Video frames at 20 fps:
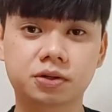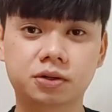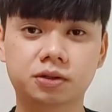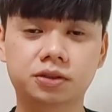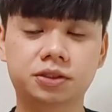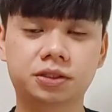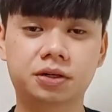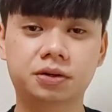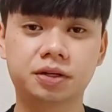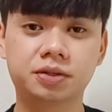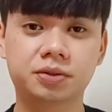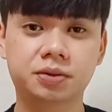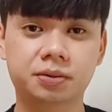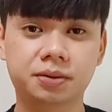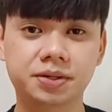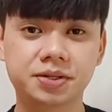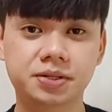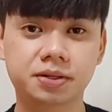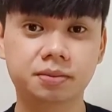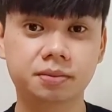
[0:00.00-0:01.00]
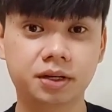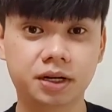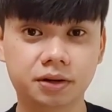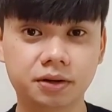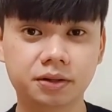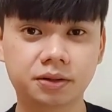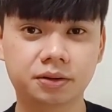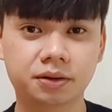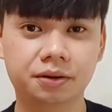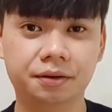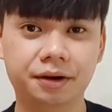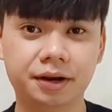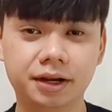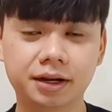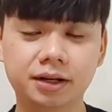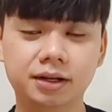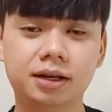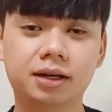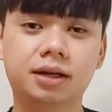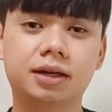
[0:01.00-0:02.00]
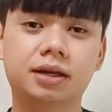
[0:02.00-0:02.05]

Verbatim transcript: Culture and Tourism here in Korea,